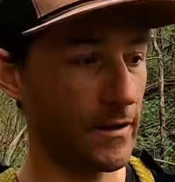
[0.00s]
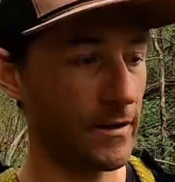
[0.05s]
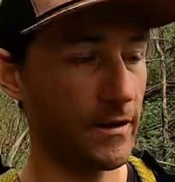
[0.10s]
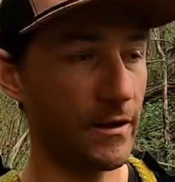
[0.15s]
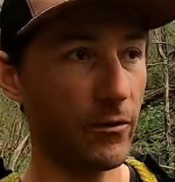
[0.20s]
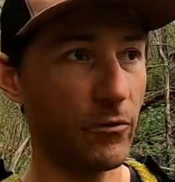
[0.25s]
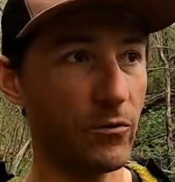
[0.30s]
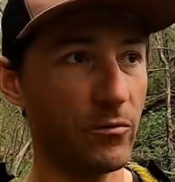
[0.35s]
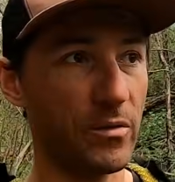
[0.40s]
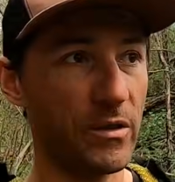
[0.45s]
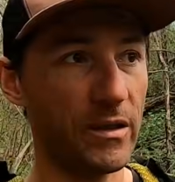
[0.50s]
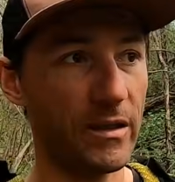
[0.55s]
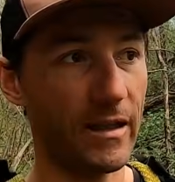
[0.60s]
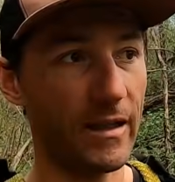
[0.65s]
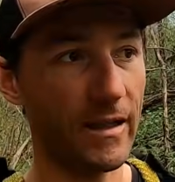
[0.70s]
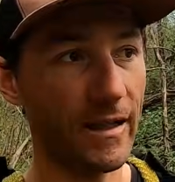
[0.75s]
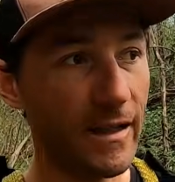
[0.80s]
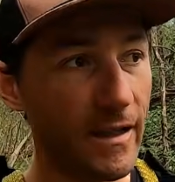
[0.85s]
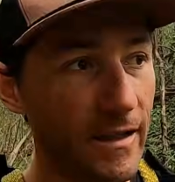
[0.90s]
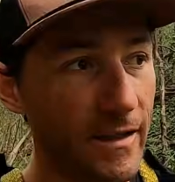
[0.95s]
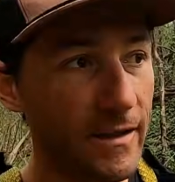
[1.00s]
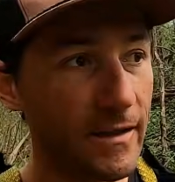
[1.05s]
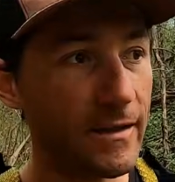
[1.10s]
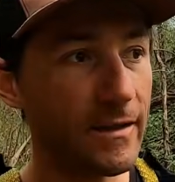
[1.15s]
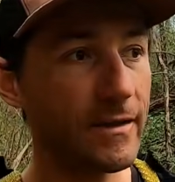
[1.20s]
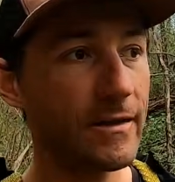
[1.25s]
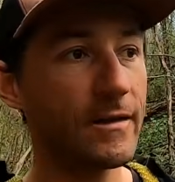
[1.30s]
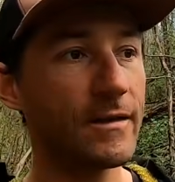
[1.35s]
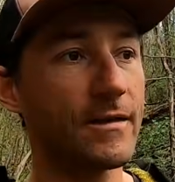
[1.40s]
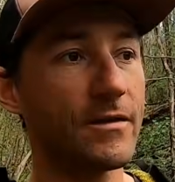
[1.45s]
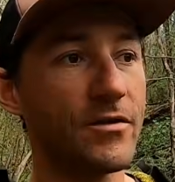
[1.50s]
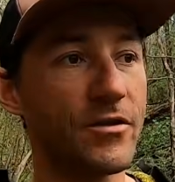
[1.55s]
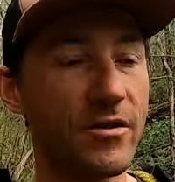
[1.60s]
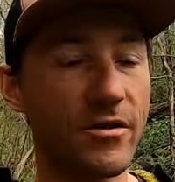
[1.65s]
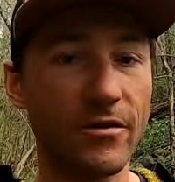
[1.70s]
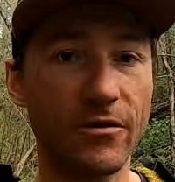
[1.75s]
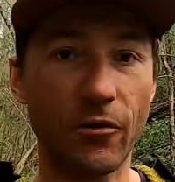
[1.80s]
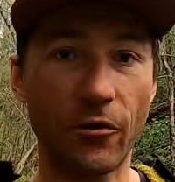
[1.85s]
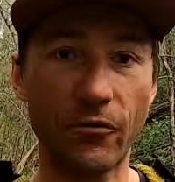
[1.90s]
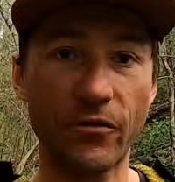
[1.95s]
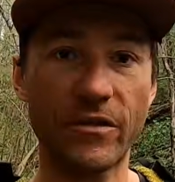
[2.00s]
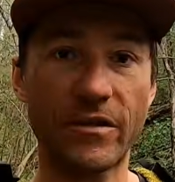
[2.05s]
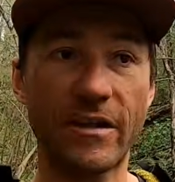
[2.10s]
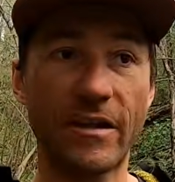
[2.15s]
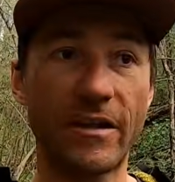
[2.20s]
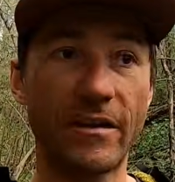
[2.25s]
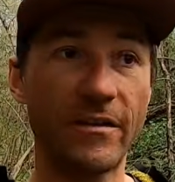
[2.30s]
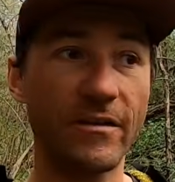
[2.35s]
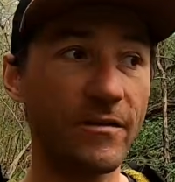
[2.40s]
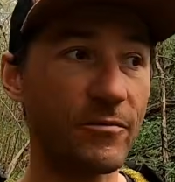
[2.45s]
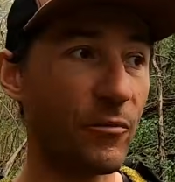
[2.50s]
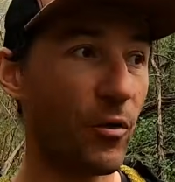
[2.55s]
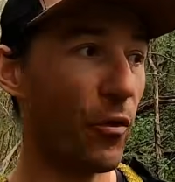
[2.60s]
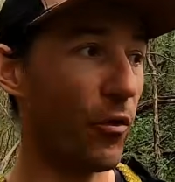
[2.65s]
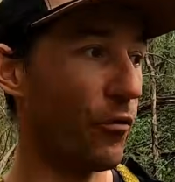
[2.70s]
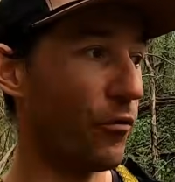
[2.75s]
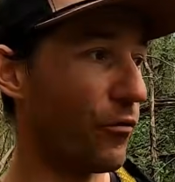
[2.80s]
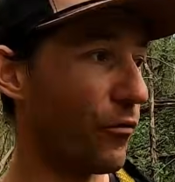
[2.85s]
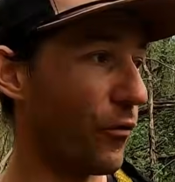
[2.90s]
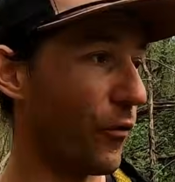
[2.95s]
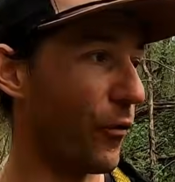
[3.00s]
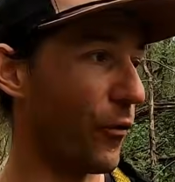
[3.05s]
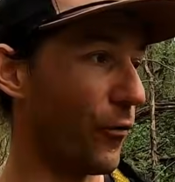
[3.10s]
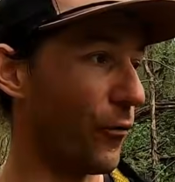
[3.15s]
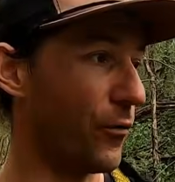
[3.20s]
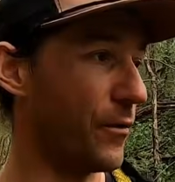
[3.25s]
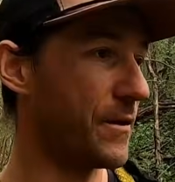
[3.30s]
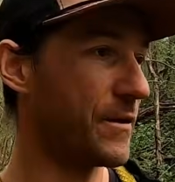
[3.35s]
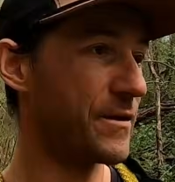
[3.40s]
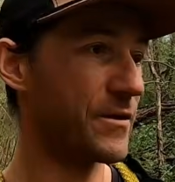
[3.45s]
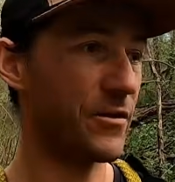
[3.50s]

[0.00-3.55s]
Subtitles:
There would be like just constant small flow.